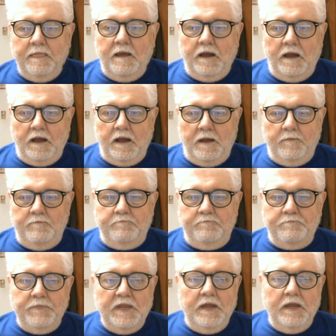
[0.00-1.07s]

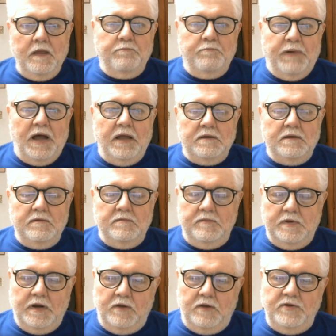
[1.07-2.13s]
But,
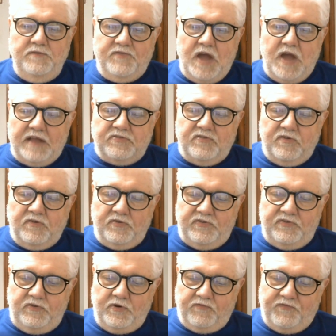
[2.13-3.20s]
you know, you've got
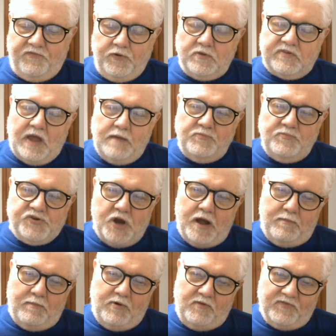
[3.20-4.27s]
your full-time
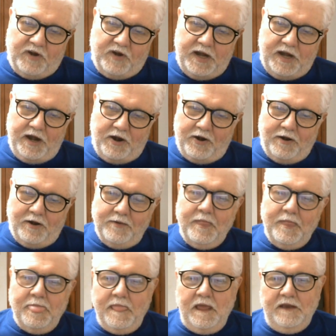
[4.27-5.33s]
job over here,
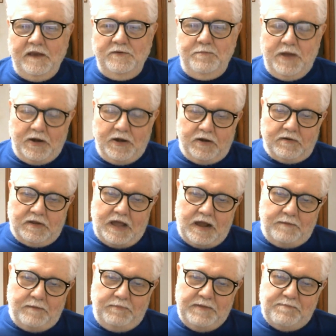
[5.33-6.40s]
and you better
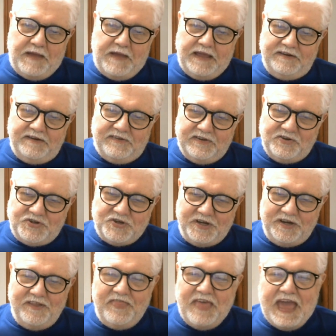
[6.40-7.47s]
kind of be paying
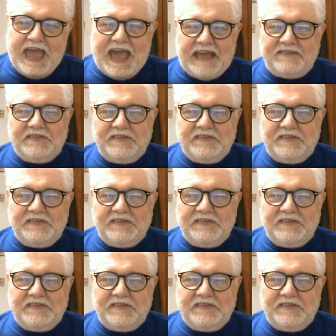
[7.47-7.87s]
attention to that.